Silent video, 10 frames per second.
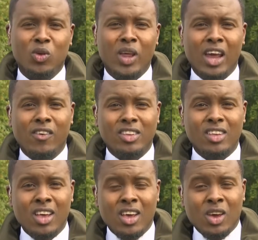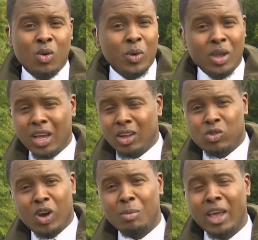here as we uh,
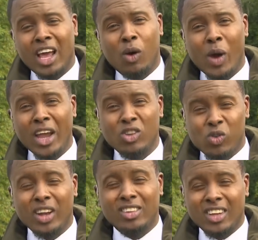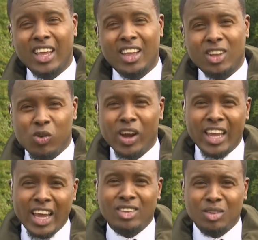try and make our way and trying to try
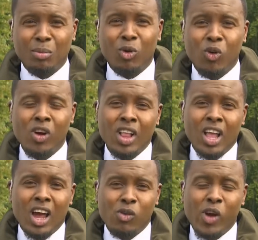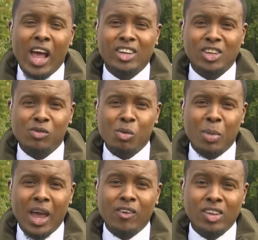and get to more uh, reaction from
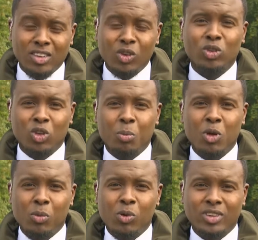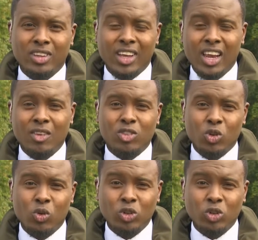parents and also pupils as they leave school